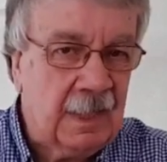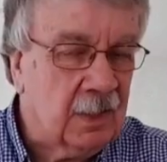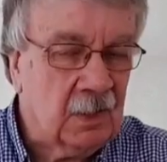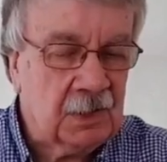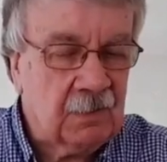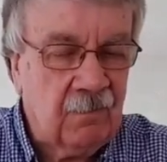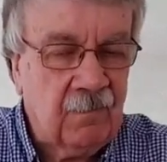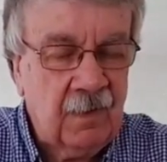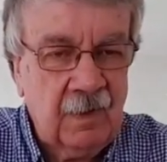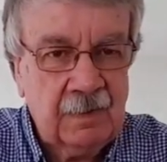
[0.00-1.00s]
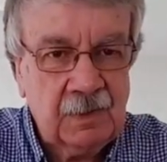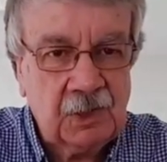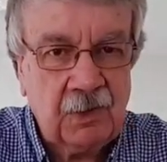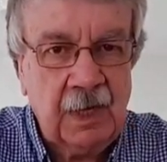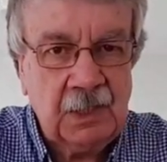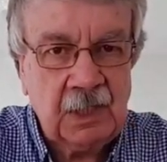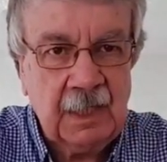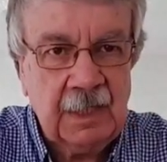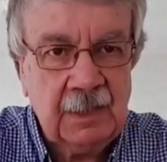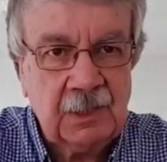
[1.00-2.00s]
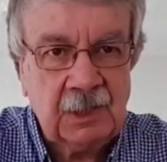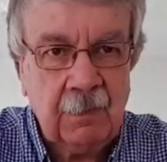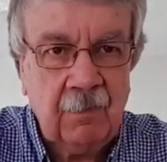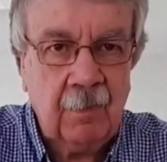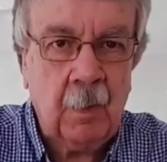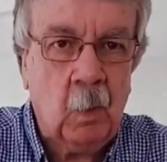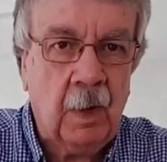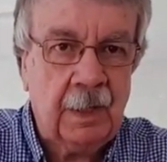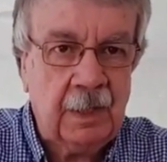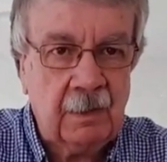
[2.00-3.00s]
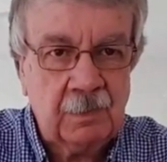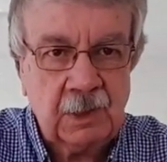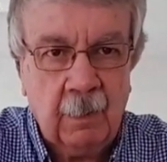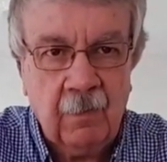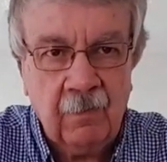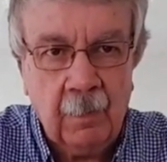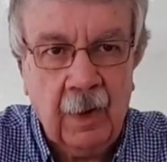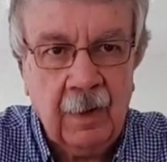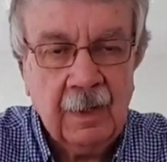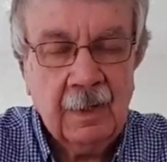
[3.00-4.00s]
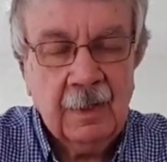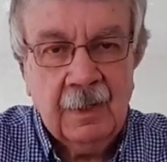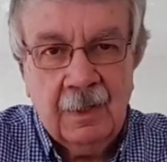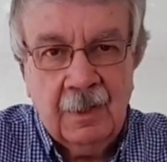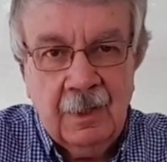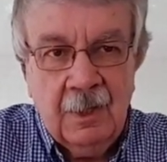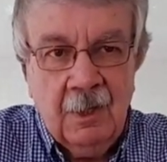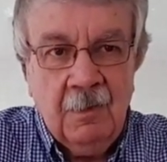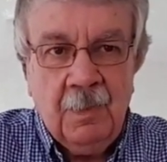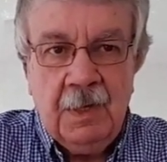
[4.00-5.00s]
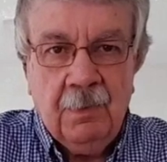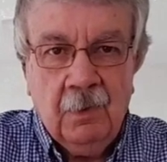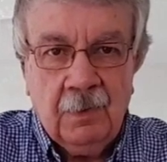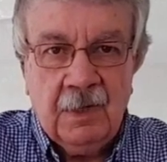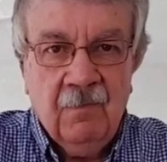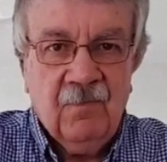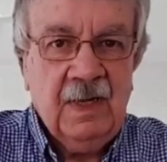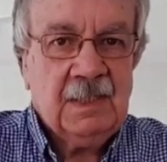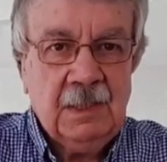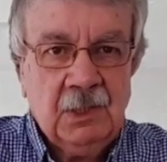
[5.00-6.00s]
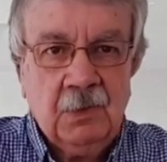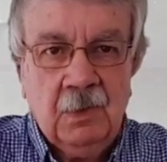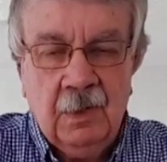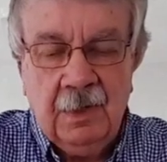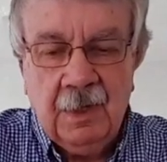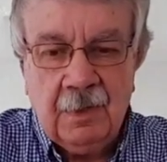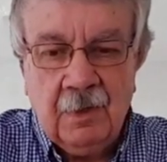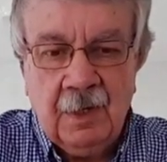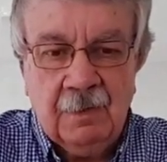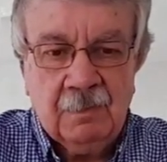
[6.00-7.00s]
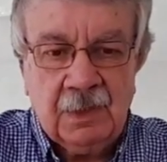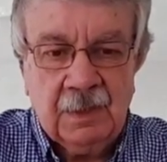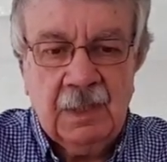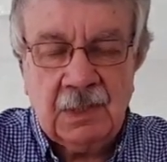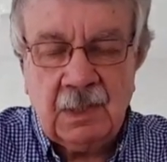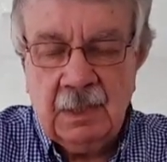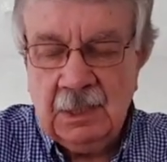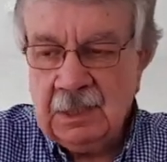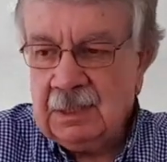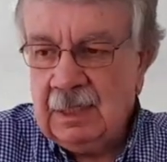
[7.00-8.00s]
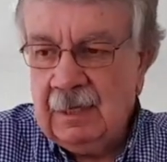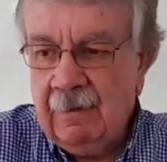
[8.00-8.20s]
get lots of strange leads. Some of them are wind-up. Some of them are people confessing to earlier crimes. And this